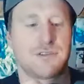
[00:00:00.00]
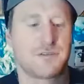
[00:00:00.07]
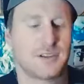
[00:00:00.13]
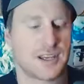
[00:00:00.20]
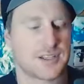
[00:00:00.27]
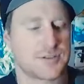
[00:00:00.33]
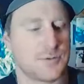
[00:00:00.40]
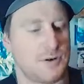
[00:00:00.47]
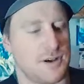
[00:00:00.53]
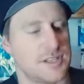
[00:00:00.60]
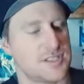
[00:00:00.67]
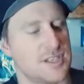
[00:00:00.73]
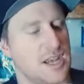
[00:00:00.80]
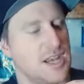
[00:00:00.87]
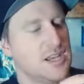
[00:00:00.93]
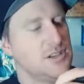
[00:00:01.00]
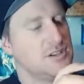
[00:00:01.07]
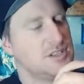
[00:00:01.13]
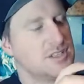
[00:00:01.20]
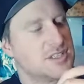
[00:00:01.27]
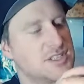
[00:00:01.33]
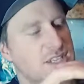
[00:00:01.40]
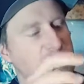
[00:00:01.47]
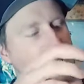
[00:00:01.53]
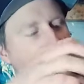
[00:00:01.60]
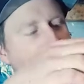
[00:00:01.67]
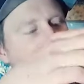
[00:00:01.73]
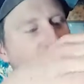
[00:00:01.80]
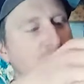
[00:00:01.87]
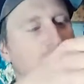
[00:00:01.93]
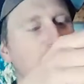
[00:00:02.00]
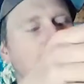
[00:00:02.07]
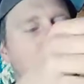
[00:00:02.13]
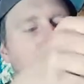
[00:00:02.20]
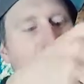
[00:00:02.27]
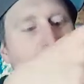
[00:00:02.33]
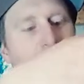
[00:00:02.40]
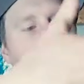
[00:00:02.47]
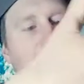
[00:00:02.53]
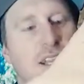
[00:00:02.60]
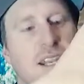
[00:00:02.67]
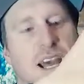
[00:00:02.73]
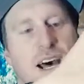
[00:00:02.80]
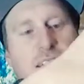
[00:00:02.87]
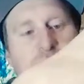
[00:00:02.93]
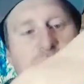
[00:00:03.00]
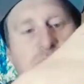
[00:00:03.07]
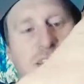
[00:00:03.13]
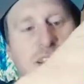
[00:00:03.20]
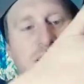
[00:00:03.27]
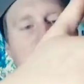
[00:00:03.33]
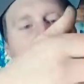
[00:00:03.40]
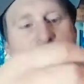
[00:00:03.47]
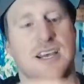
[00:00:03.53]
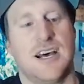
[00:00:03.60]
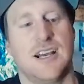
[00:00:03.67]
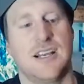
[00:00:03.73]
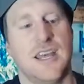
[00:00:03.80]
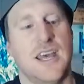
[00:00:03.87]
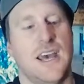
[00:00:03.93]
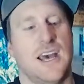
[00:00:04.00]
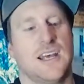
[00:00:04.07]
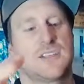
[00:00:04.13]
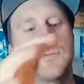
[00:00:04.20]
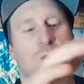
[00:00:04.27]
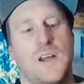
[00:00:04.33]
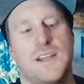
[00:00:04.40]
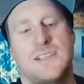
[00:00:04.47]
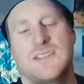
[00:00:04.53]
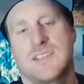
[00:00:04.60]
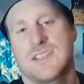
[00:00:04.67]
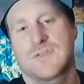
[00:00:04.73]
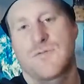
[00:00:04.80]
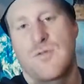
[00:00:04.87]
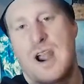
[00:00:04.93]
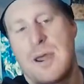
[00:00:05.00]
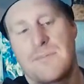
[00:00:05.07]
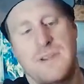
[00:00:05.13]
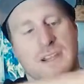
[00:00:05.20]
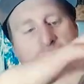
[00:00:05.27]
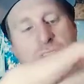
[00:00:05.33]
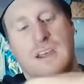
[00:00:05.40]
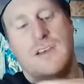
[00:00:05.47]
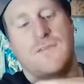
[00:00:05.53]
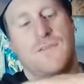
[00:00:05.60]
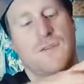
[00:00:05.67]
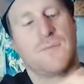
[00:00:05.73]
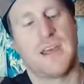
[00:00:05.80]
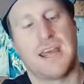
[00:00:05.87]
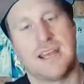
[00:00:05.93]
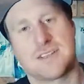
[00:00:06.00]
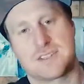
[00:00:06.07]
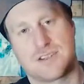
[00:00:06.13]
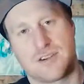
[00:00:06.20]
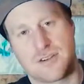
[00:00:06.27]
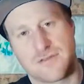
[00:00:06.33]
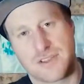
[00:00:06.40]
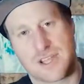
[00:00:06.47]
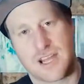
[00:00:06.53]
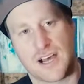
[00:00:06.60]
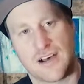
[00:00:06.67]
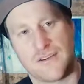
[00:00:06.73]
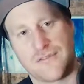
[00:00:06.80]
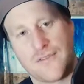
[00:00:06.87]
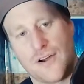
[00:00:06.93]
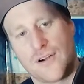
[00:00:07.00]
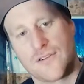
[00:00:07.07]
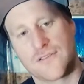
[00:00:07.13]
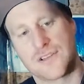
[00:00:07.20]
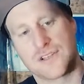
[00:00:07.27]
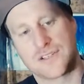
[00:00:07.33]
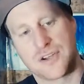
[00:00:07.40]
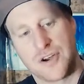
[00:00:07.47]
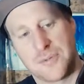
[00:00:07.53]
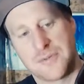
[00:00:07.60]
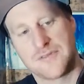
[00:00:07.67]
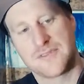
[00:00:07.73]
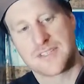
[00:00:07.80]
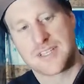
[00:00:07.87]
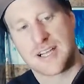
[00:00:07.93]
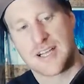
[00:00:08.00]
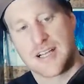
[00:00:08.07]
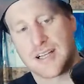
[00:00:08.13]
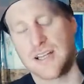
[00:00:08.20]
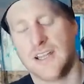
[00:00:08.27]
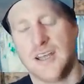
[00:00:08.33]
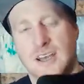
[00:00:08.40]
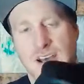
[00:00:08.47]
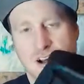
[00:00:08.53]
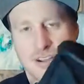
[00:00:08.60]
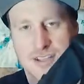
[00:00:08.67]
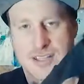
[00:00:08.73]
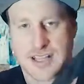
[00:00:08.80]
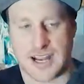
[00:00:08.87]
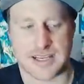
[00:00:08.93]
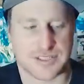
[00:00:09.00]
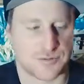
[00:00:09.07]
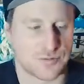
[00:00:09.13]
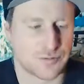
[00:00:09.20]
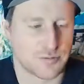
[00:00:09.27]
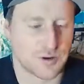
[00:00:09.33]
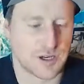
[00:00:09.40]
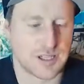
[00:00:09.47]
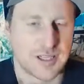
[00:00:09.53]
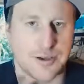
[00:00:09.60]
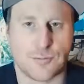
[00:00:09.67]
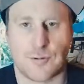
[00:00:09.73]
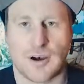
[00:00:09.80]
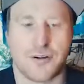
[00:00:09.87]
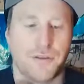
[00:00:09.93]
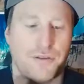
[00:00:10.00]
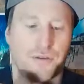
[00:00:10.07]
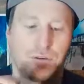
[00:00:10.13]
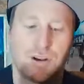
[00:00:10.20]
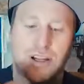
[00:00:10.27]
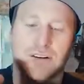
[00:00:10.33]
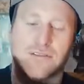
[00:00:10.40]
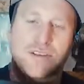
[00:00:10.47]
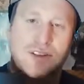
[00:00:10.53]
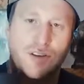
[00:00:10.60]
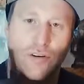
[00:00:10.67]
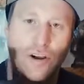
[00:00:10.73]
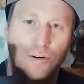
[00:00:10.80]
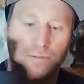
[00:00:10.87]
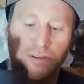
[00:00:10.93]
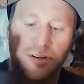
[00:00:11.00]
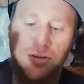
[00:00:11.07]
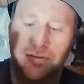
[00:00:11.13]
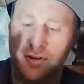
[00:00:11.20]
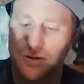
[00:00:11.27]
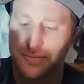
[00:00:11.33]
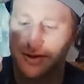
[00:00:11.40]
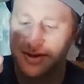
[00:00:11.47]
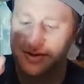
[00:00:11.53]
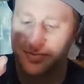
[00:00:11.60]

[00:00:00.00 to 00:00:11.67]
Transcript: flex-wise. You can see this structure coming in underneath the tongue, as well as this wrapping from the outside of the cuff over the top of the tongue. I think that is a really well thought out design with a three piece